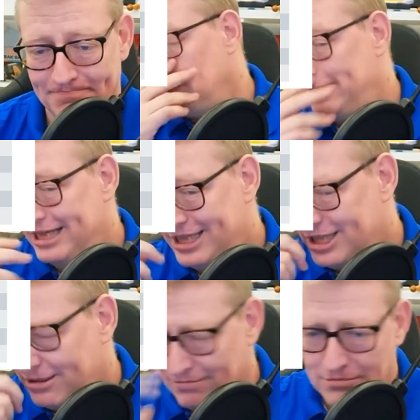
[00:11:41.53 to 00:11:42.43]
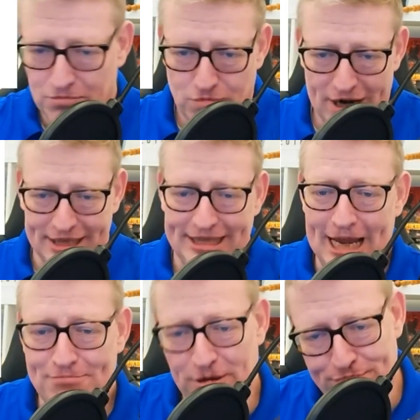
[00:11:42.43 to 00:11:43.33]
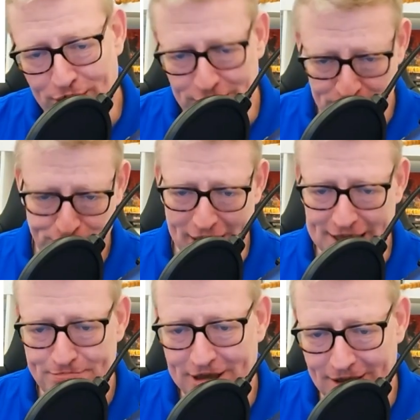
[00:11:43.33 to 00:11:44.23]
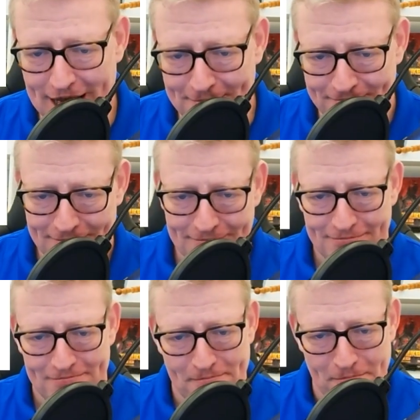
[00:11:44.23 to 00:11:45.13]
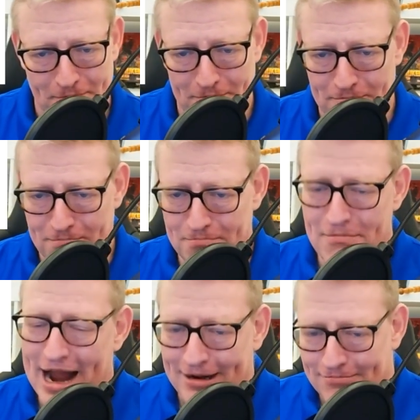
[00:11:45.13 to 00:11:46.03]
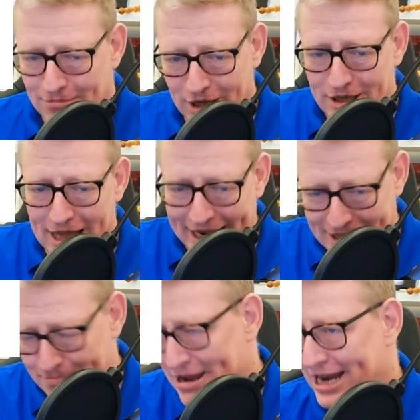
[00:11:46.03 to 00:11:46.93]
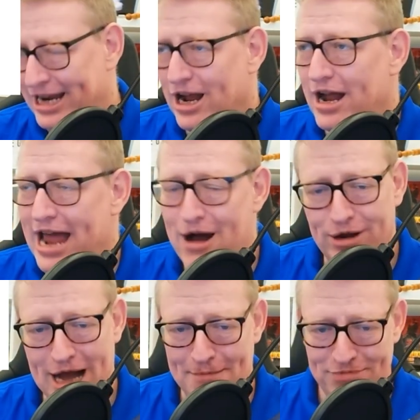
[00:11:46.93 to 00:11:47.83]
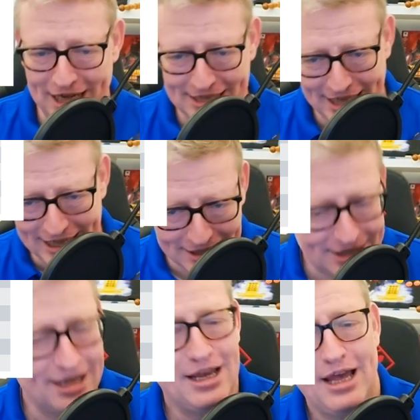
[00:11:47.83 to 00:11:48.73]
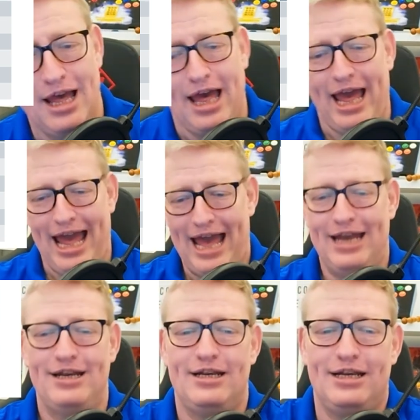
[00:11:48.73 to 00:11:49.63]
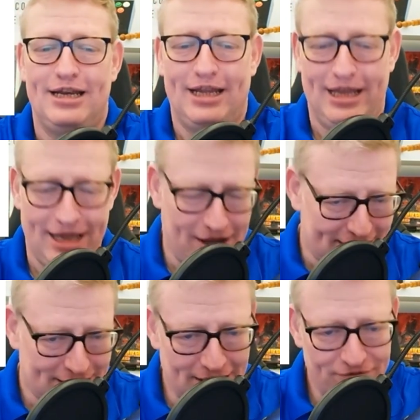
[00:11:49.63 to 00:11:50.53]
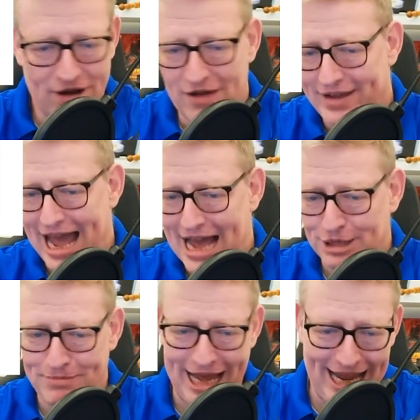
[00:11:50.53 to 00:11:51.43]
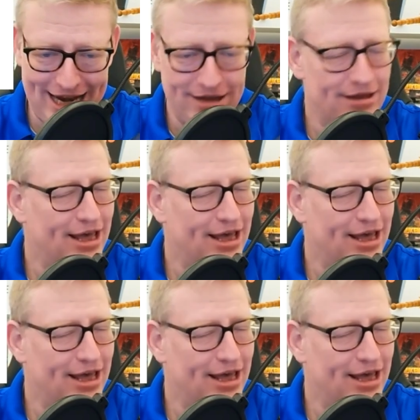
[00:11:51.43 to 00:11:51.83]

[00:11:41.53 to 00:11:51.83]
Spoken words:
This is what a sample purchase price buildup might look like, depending on how complex it is. And it's going to involve cash paid.